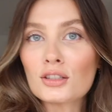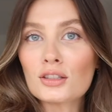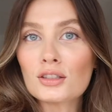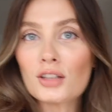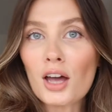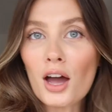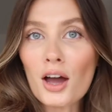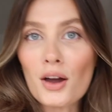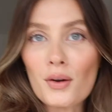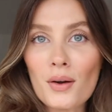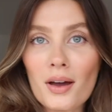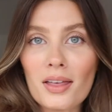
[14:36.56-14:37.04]

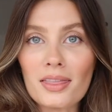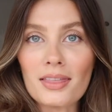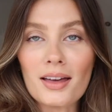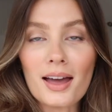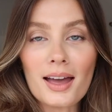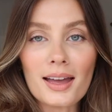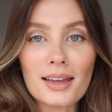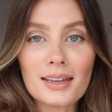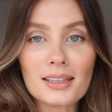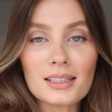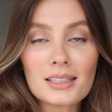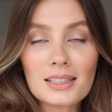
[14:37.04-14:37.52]
So
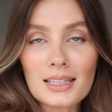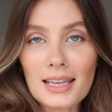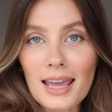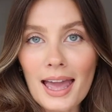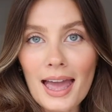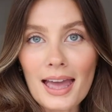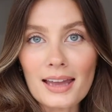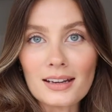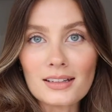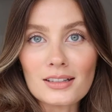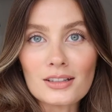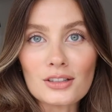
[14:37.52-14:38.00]
that is the
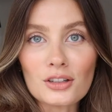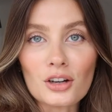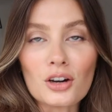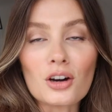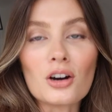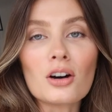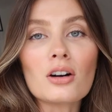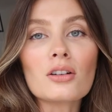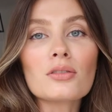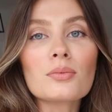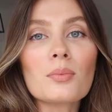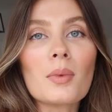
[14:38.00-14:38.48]
end
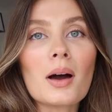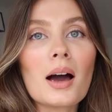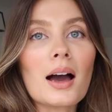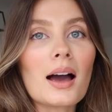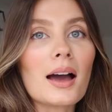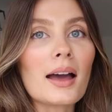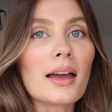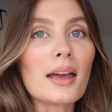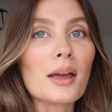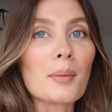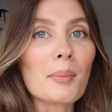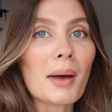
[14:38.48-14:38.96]
of
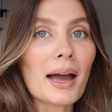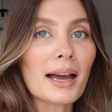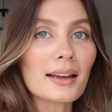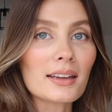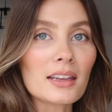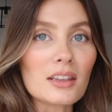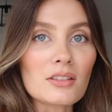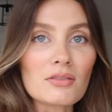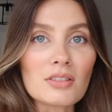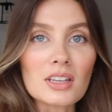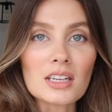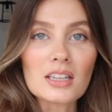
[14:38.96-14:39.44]
my
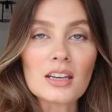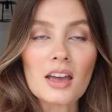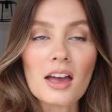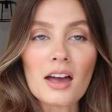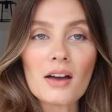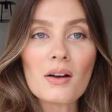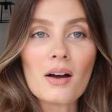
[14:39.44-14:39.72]
packing video.